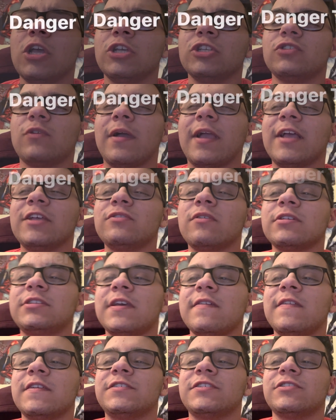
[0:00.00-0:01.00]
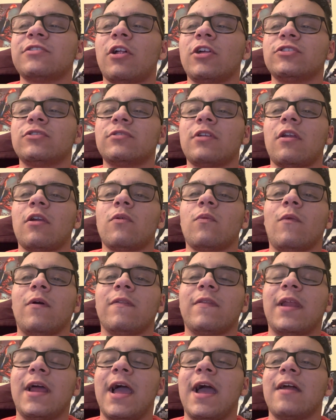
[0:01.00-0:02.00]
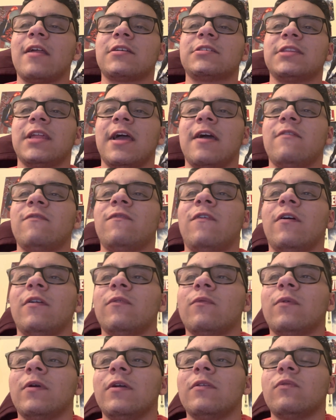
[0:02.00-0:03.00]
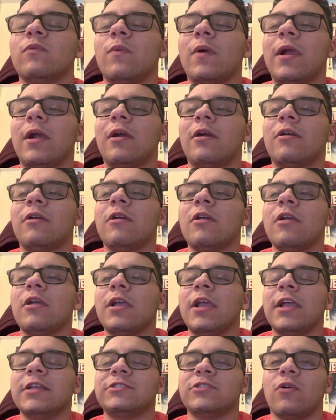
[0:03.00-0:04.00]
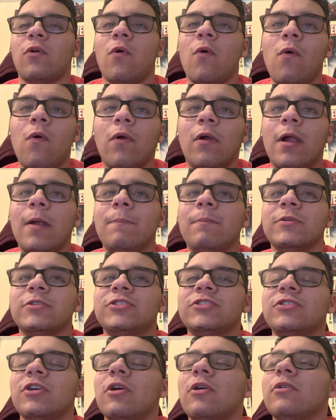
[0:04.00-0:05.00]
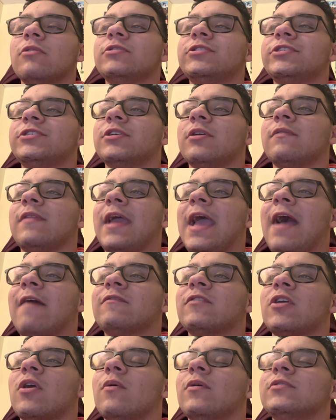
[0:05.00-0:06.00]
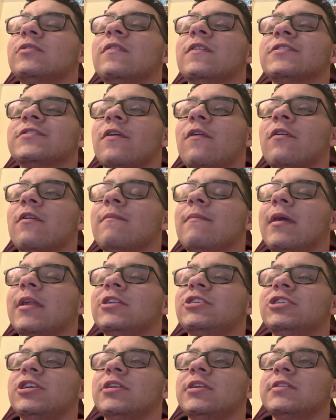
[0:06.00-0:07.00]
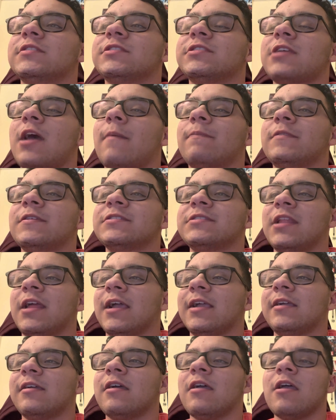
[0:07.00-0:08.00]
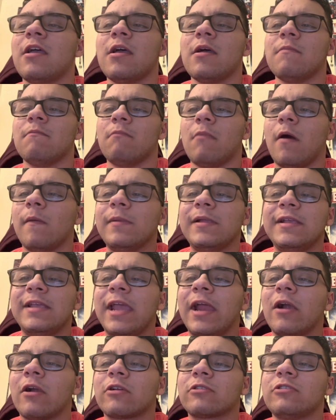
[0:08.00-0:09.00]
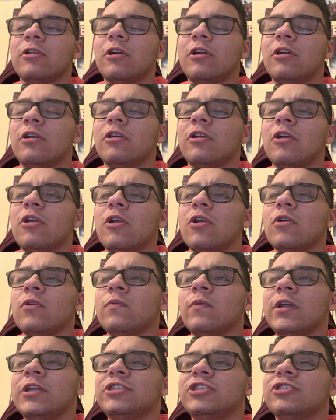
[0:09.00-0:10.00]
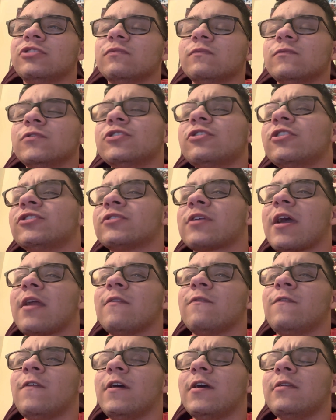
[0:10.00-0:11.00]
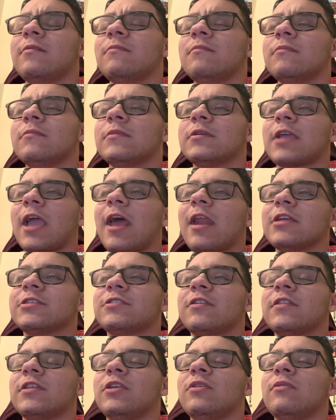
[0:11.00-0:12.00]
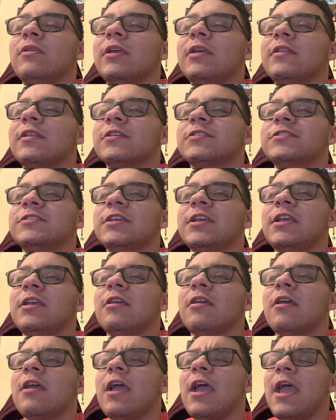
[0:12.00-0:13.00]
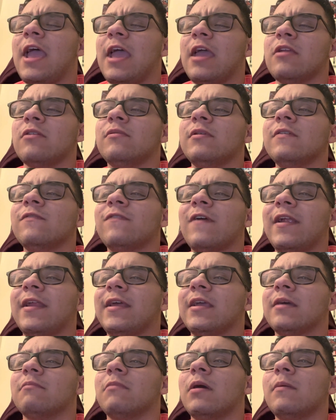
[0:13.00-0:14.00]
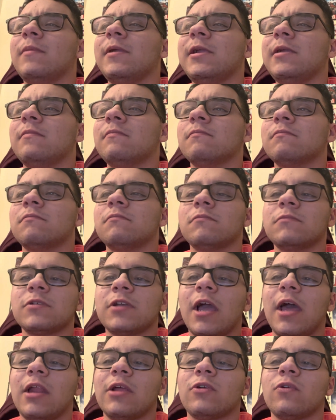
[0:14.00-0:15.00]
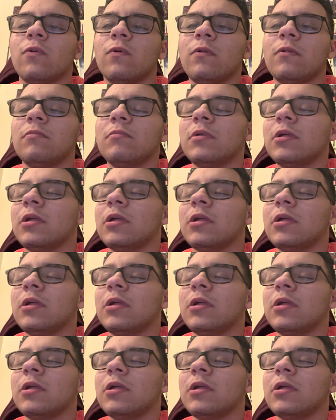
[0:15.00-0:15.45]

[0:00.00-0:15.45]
So I guess we could say this is also another one that I actually had fun with where it's a horror episode, so they have to go into this other dimension and stop this like mummy character, which was also kind of fun, kind of something unique to see. Henry fighting a mummy, kind of cool.